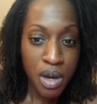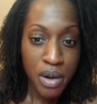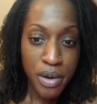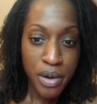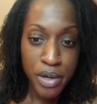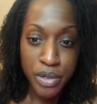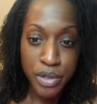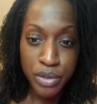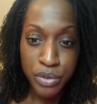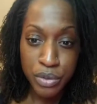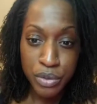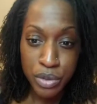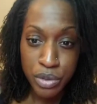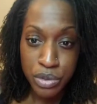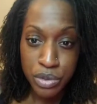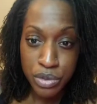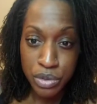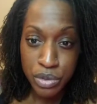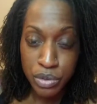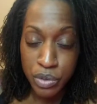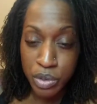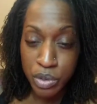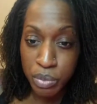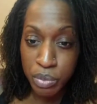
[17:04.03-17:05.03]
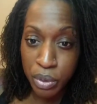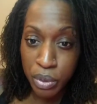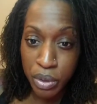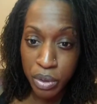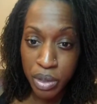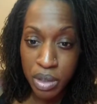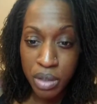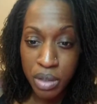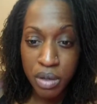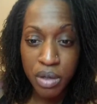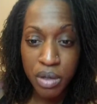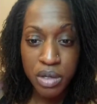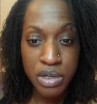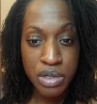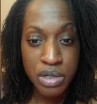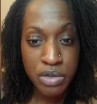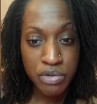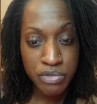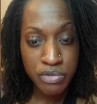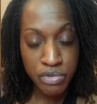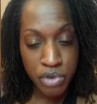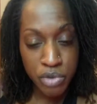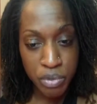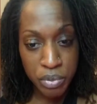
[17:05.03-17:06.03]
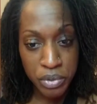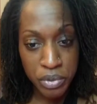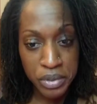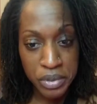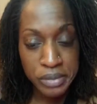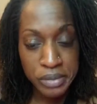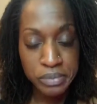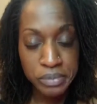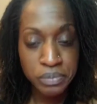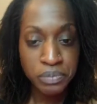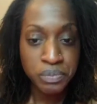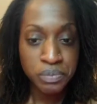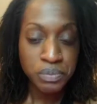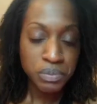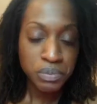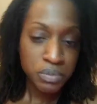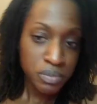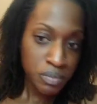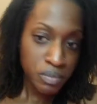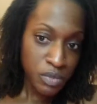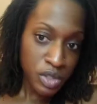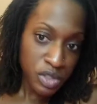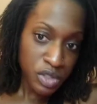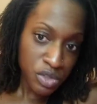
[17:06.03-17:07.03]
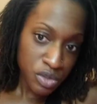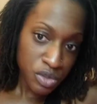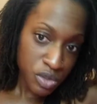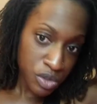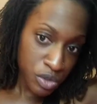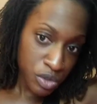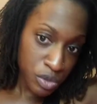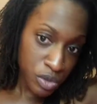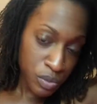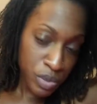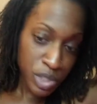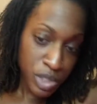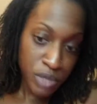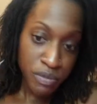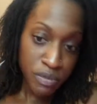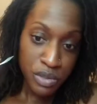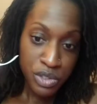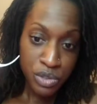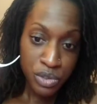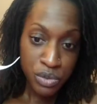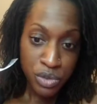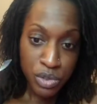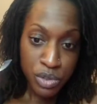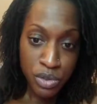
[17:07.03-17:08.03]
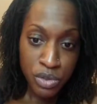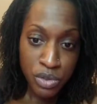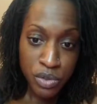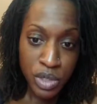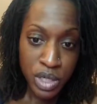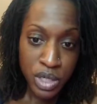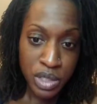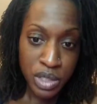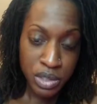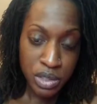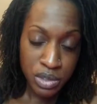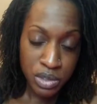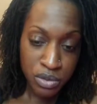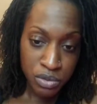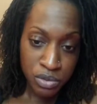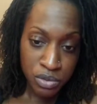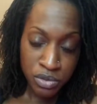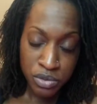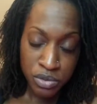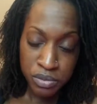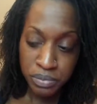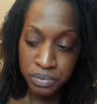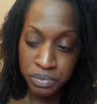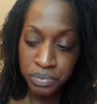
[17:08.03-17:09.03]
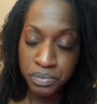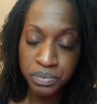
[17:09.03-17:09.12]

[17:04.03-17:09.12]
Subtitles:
Are you a 3-point? Are you a 4-point? So use whatever tool you know how to use.